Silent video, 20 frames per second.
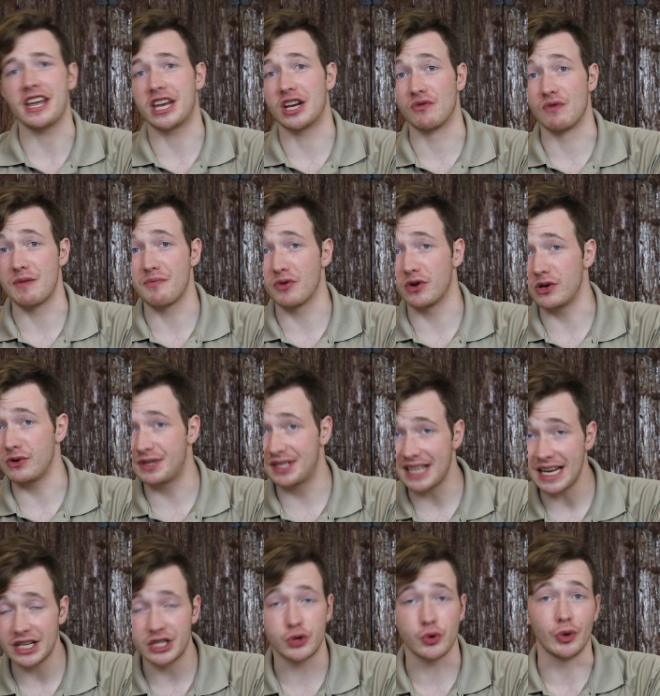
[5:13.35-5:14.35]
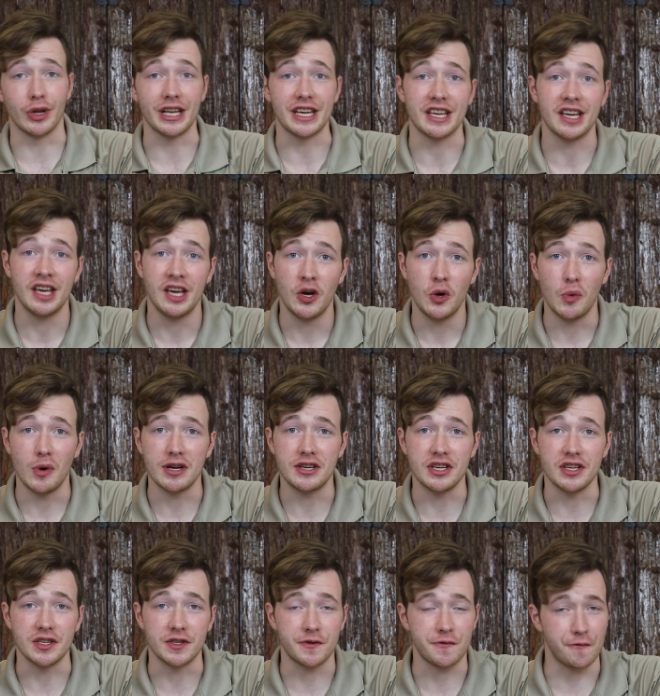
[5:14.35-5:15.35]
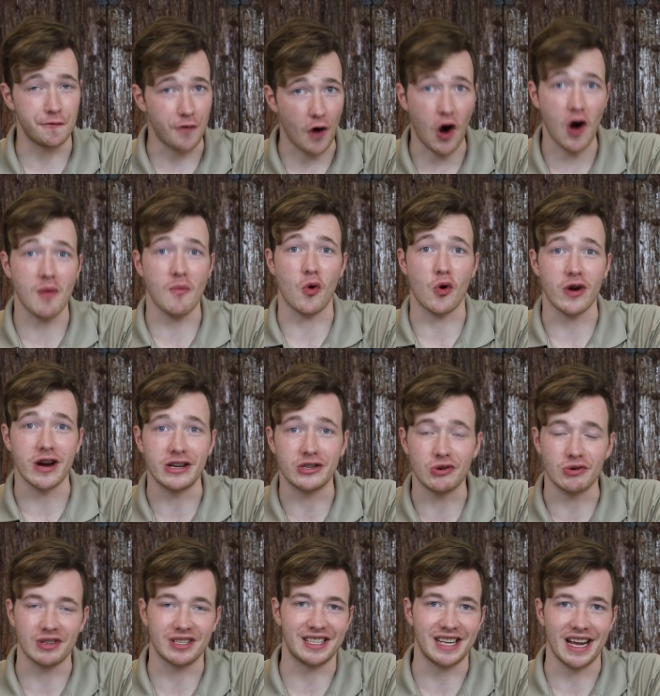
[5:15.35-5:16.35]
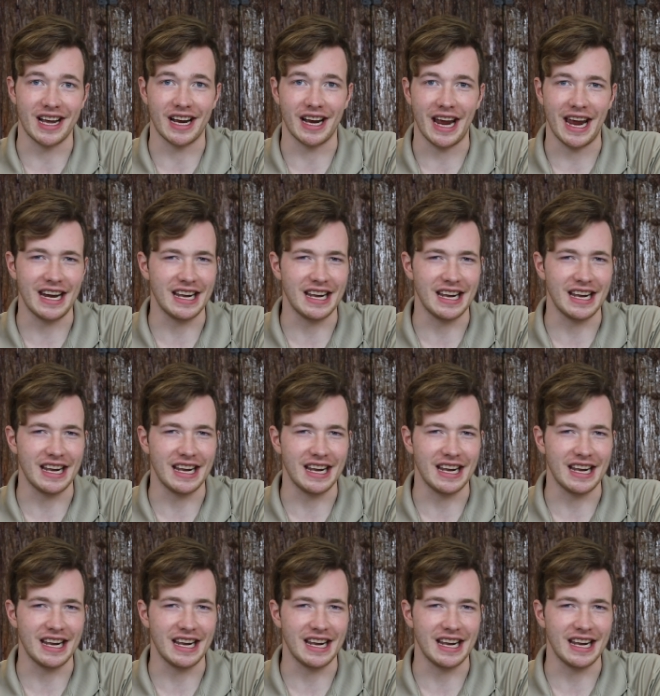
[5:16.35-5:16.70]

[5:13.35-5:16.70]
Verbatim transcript: they can reproduce sexually, which is far more interesting